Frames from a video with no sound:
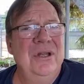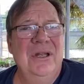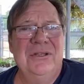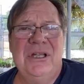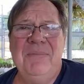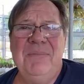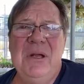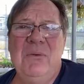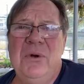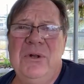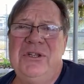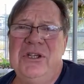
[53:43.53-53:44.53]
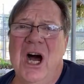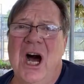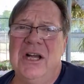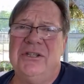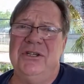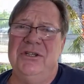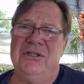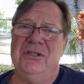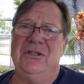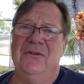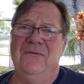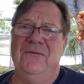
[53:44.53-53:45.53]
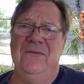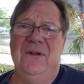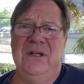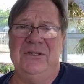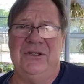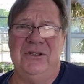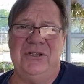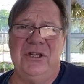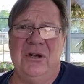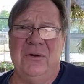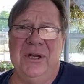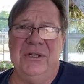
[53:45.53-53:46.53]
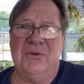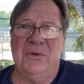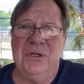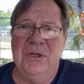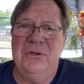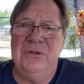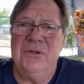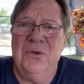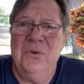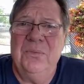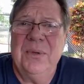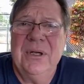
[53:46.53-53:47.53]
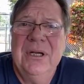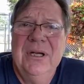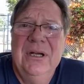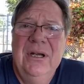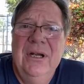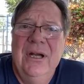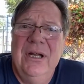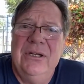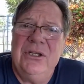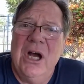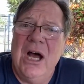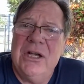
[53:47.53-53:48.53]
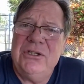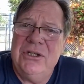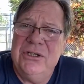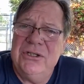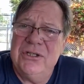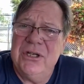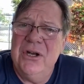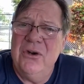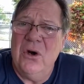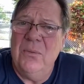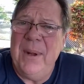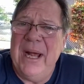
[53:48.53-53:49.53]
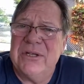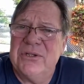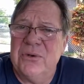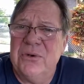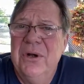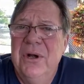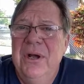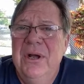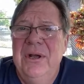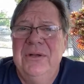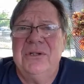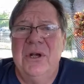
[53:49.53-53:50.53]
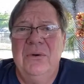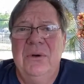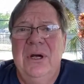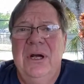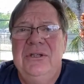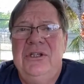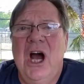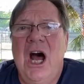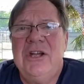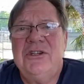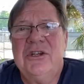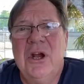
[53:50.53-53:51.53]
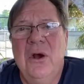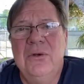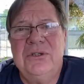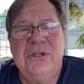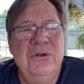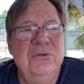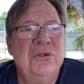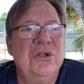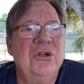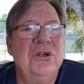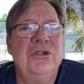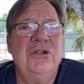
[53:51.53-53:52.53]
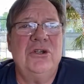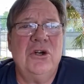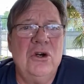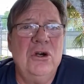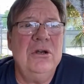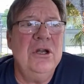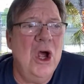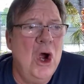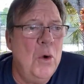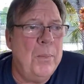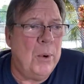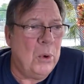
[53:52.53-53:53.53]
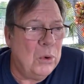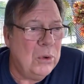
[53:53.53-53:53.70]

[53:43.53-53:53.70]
Something with Josh is the series on YouTube. And Josh is an urbexer. So Josh goes to Chernobyl